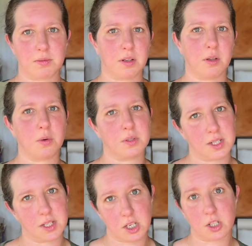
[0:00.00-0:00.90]
those
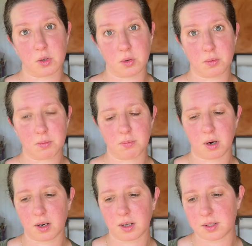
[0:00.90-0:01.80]
initial
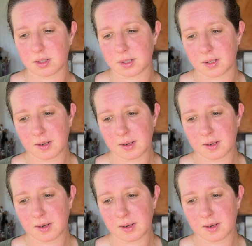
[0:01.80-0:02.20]
marks.